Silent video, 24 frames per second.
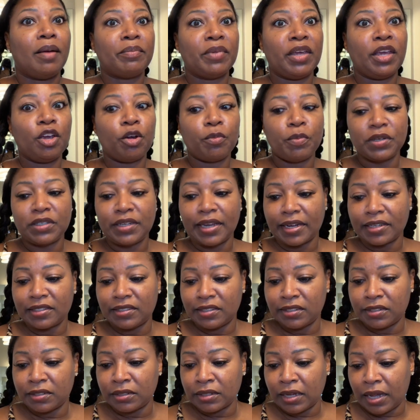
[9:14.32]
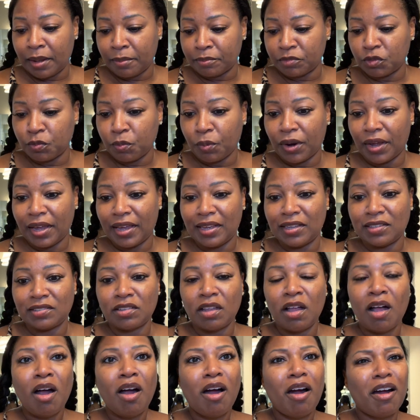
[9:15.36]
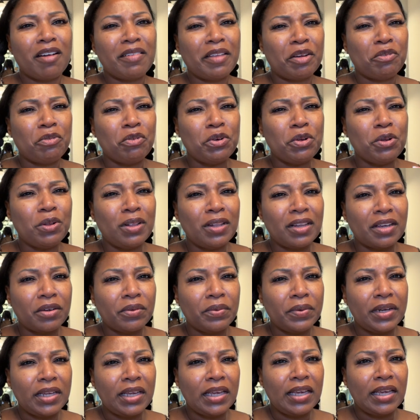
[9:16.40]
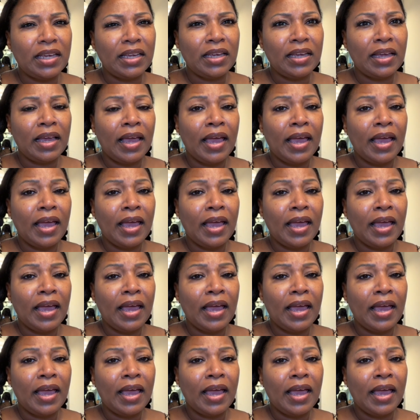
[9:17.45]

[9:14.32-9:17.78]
hair protecting sprays are like real liquidy,